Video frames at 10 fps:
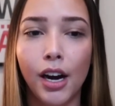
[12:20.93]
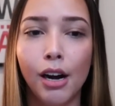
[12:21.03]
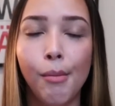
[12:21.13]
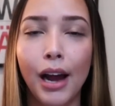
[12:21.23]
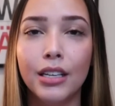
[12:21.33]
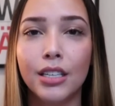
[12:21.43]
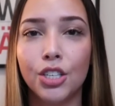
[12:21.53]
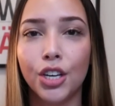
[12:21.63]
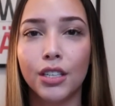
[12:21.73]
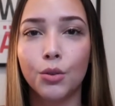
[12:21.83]
I
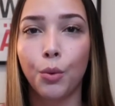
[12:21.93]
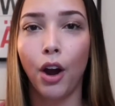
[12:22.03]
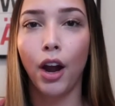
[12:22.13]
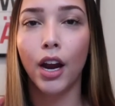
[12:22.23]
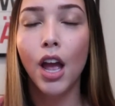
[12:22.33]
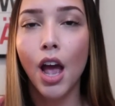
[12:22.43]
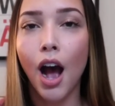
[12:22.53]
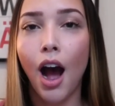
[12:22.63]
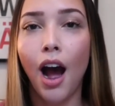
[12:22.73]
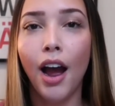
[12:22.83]
suggest wearing
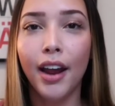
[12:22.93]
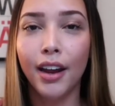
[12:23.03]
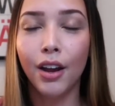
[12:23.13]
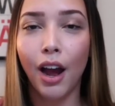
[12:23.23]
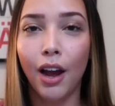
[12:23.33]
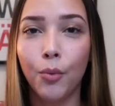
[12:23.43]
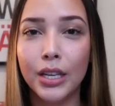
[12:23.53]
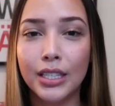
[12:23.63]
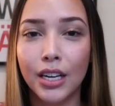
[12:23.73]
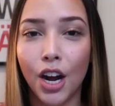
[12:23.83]

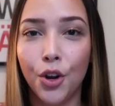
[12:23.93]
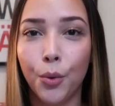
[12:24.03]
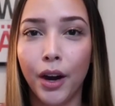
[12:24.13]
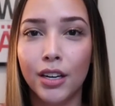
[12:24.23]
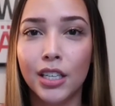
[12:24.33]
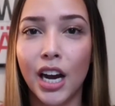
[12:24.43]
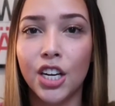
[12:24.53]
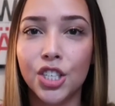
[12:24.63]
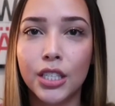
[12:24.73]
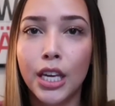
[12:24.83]
high-waisted underwear to kind
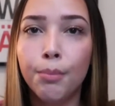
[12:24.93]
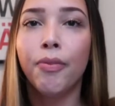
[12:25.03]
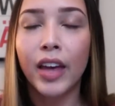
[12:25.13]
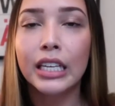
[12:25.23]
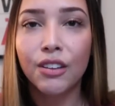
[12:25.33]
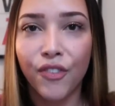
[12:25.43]
of just keep things